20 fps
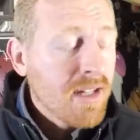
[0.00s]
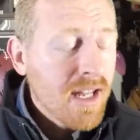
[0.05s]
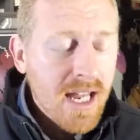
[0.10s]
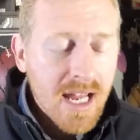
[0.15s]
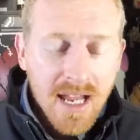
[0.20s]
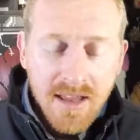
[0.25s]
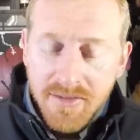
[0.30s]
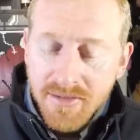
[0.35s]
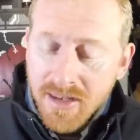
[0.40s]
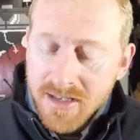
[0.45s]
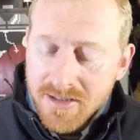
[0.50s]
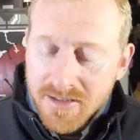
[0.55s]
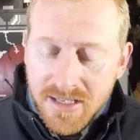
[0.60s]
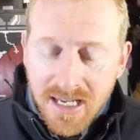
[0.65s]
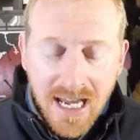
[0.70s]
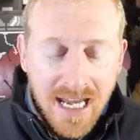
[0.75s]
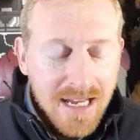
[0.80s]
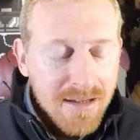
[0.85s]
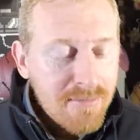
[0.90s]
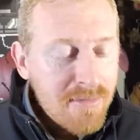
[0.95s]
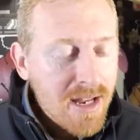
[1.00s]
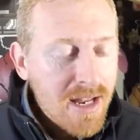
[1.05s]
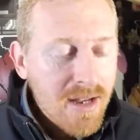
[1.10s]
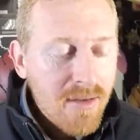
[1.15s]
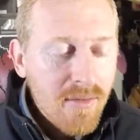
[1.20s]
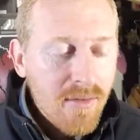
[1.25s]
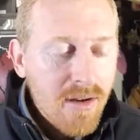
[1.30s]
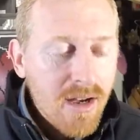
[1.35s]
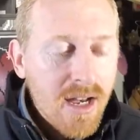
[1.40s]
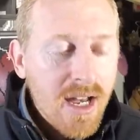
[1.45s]
This game
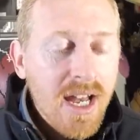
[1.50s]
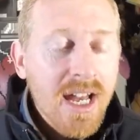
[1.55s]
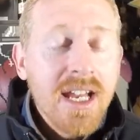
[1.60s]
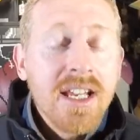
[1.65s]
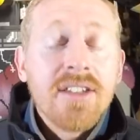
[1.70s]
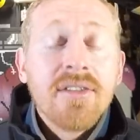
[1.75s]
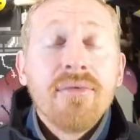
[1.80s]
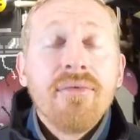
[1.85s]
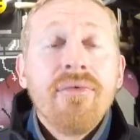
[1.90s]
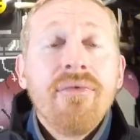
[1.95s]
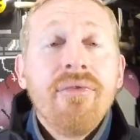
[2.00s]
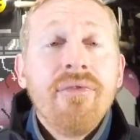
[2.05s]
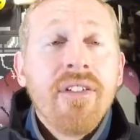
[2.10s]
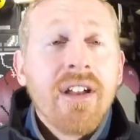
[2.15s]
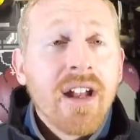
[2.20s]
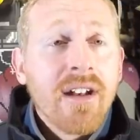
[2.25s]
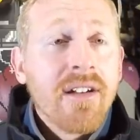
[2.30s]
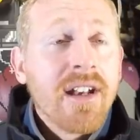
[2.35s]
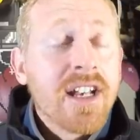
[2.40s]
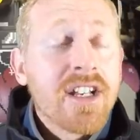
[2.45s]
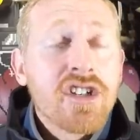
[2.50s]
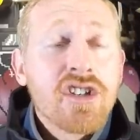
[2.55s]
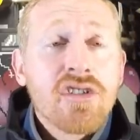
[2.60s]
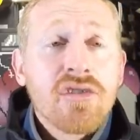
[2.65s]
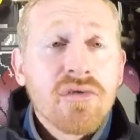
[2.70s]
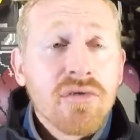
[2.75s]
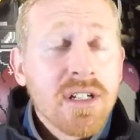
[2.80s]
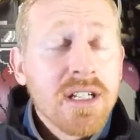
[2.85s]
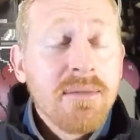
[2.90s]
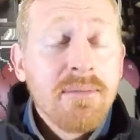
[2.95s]
is
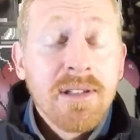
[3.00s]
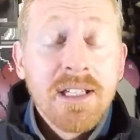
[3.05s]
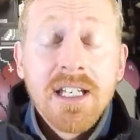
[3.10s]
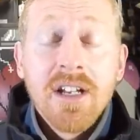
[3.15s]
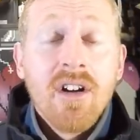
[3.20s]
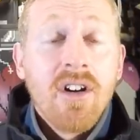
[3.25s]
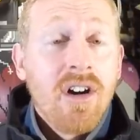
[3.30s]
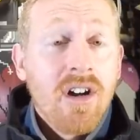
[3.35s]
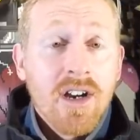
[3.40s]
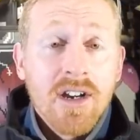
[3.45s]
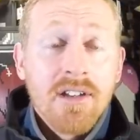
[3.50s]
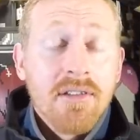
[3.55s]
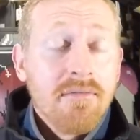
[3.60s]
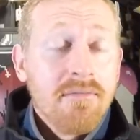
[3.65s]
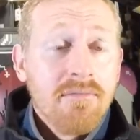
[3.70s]
extremely hard.